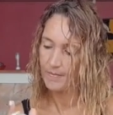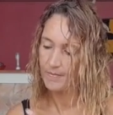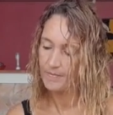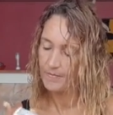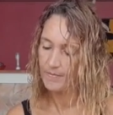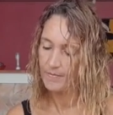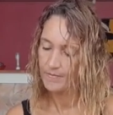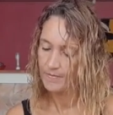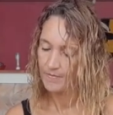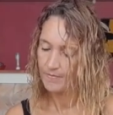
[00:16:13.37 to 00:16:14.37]

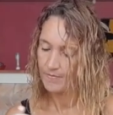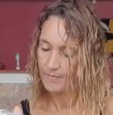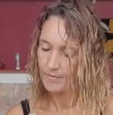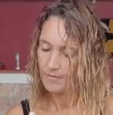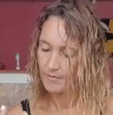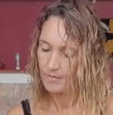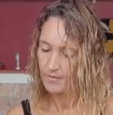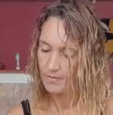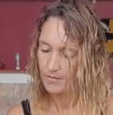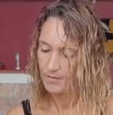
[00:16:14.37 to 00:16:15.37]

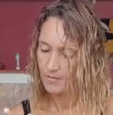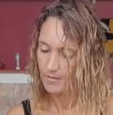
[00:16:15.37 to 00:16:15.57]
(silence)